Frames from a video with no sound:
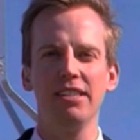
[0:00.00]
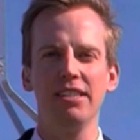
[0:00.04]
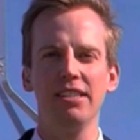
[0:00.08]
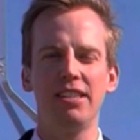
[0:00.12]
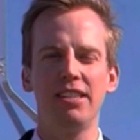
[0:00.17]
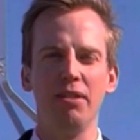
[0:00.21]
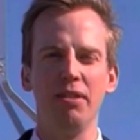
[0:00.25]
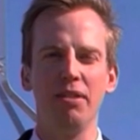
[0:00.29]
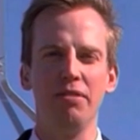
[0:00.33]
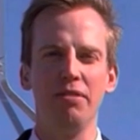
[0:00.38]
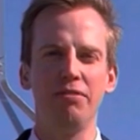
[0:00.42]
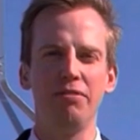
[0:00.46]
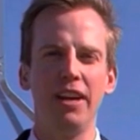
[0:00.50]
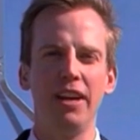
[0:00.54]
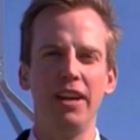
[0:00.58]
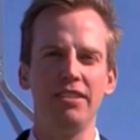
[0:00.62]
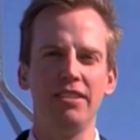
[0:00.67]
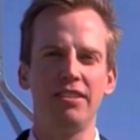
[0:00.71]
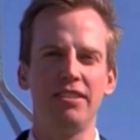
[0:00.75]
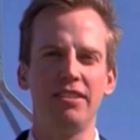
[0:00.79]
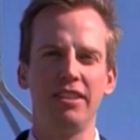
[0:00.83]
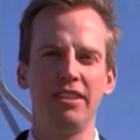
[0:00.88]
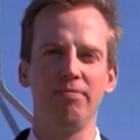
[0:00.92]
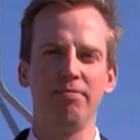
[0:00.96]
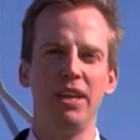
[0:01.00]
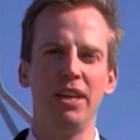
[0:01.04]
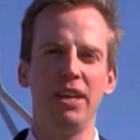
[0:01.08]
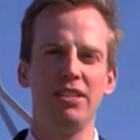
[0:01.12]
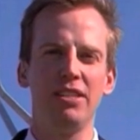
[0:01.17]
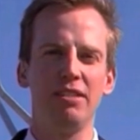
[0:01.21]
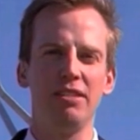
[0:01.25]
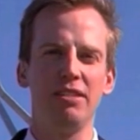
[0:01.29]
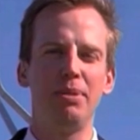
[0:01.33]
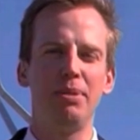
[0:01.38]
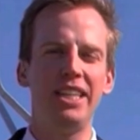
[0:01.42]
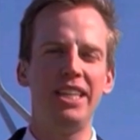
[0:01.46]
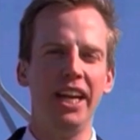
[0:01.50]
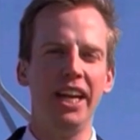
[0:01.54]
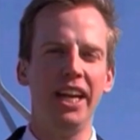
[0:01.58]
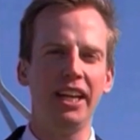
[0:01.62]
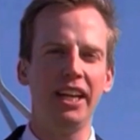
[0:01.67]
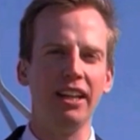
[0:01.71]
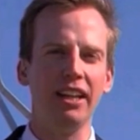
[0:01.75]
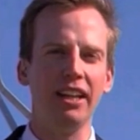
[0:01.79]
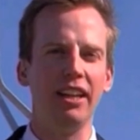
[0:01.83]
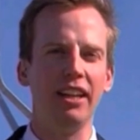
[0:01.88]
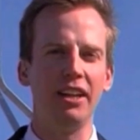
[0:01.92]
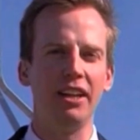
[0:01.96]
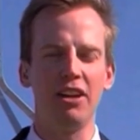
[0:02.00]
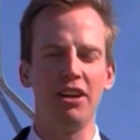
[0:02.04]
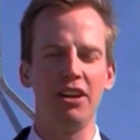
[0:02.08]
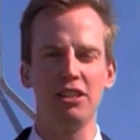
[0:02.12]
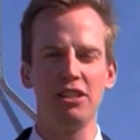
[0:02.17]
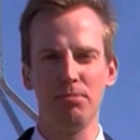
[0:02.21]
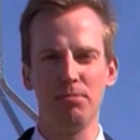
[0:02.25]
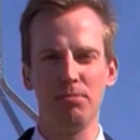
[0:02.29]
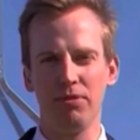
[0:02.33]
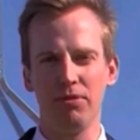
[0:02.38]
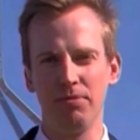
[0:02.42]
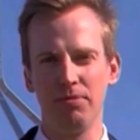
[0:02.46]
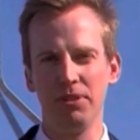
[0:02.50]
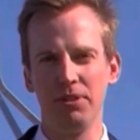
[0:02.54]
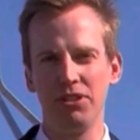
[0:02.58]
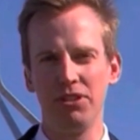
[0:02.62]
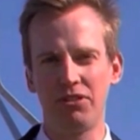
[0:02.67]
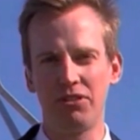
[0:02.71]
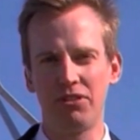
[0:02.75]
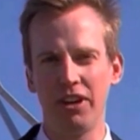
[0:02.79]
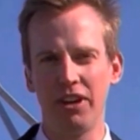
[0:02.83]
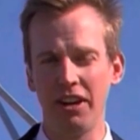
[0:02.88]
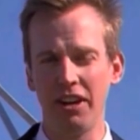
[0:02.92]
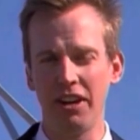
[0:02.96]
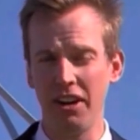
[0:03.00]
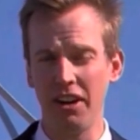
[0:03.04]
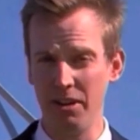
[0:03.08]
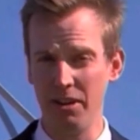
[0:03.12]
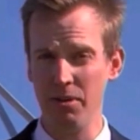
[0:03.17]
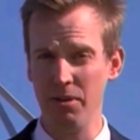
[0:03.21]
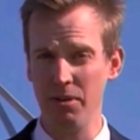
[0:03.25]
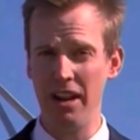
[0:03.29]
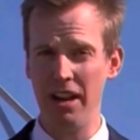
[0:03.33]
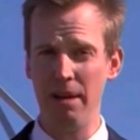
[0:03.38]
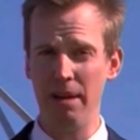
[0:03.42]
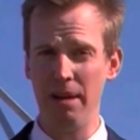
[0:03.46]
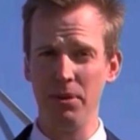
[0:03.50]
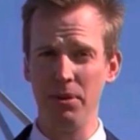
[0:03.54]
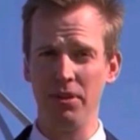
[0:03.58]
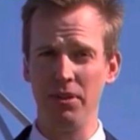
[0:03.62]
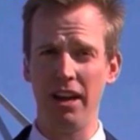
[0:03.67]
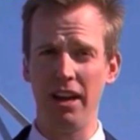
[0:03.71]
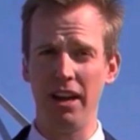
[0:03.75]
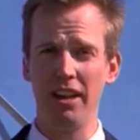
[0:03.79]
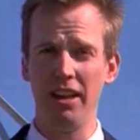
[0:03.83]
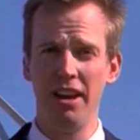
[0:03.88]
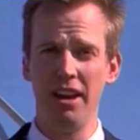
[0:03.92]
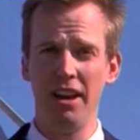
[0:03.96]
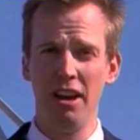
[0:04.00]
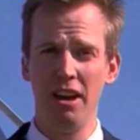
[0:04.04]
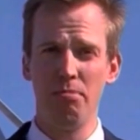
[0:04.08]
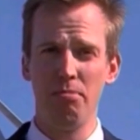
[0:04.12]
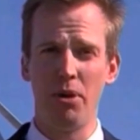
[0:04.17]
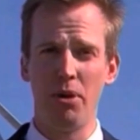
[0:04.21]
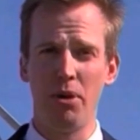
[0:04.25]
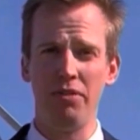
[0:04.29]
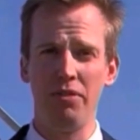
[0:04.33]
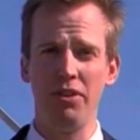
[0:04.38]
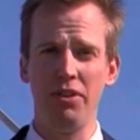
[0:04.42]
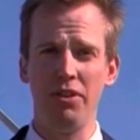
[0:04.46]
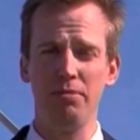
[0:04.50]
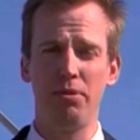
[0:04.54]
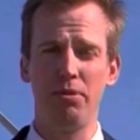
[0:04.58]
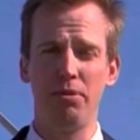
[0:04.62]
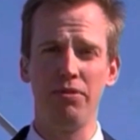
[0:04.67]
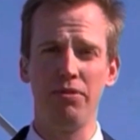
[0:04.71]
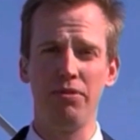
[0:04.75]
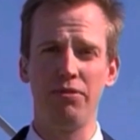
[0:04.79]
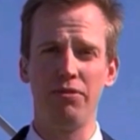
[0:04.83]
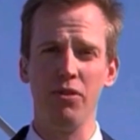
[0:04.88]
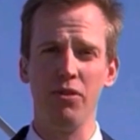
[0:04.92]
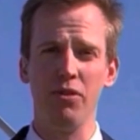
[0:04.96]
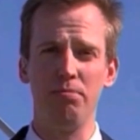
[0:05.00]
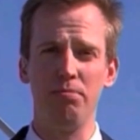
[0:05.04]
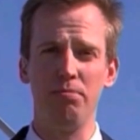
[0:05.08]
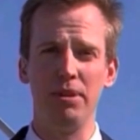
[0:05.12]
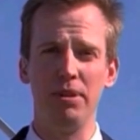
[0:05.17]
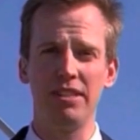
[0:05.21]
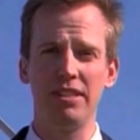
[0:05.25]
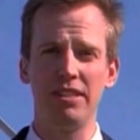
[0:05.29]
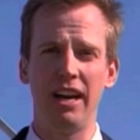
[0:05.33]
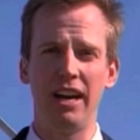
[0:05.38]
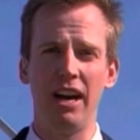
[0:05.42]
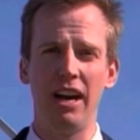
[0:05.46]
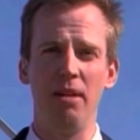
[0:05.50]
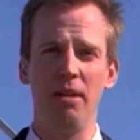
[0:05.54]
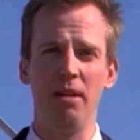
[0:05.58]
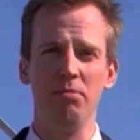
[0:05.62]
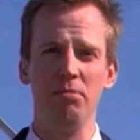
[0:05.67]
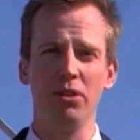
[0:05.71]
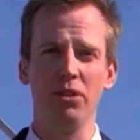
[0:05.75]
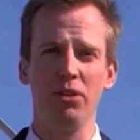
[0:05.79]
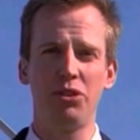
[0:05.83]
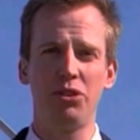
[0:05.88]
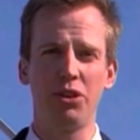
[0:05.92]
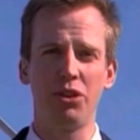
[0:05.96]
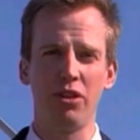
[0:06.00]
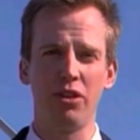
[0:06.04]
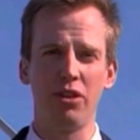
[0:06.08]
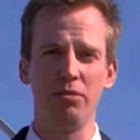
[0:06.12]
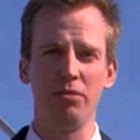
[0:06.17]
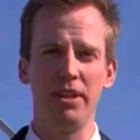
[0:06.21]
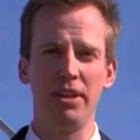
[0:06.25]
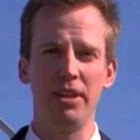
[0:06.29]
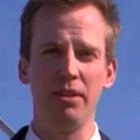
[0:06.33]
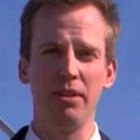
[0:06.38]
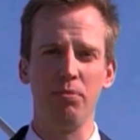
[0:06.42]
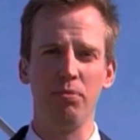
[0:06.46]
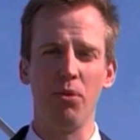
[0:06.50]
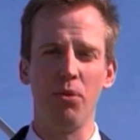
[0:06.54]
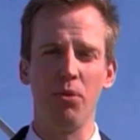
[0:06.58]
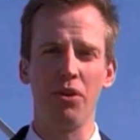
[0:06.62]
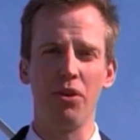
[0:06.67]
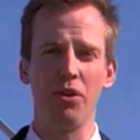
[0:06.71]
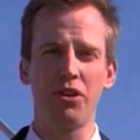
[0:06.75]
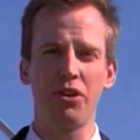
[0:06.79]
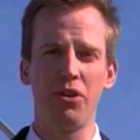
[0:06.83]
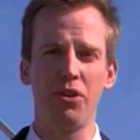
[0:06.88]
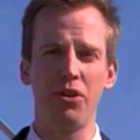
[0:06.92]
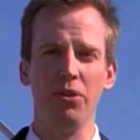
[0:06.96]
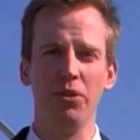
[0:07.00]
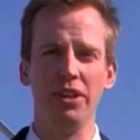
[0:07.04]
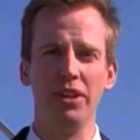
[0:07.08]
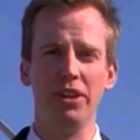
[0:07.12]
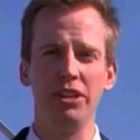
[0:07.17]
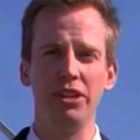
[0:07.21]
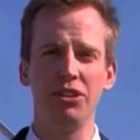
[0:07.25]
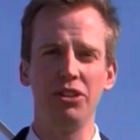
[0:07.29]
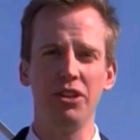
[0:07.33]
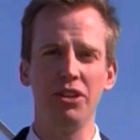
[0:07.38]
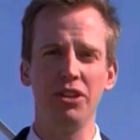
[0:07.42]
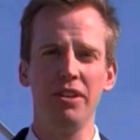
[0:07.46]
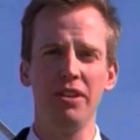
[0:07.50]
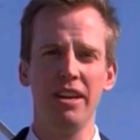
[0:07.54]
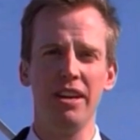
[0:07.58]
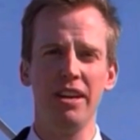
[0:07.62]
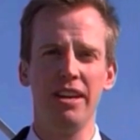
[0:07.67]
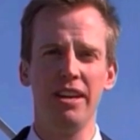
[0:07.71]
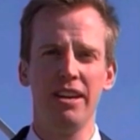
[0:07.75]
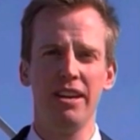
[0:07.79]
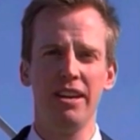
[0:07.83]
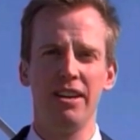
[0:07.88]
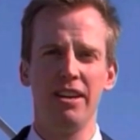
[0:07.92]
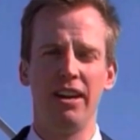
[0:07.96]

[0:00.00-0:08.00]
So a fence that isn't particularly noticeable from the street. I know you weren't happy with that point of view to put forward, but I'm not sure it'll be the water cooler issue.